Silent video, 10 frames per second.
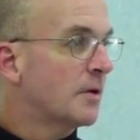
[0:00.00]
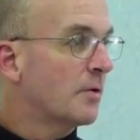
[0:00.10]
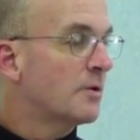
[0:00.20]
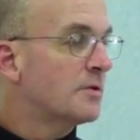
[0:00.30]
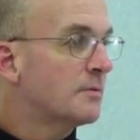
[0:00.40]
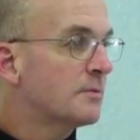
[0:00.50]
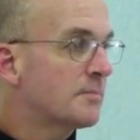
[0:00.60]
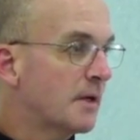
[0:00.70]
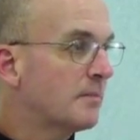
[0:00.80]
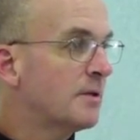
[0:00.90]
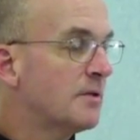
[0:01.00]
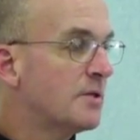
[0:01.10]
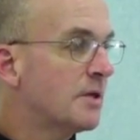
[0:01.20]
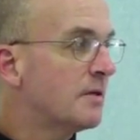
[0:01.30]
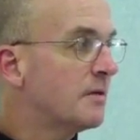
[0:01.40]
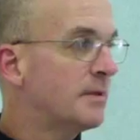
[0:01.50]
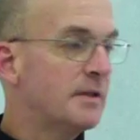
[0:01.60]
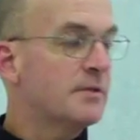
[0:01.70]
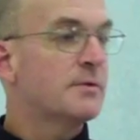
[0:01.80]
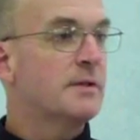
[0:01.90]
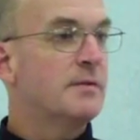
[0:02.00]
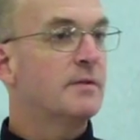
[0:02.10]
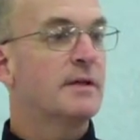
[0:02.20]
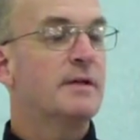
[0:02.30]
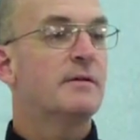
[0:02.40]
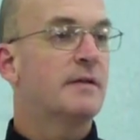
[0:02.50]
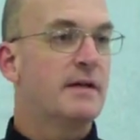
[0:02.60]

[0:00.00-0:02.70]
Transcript: origin probably in John. His was even later.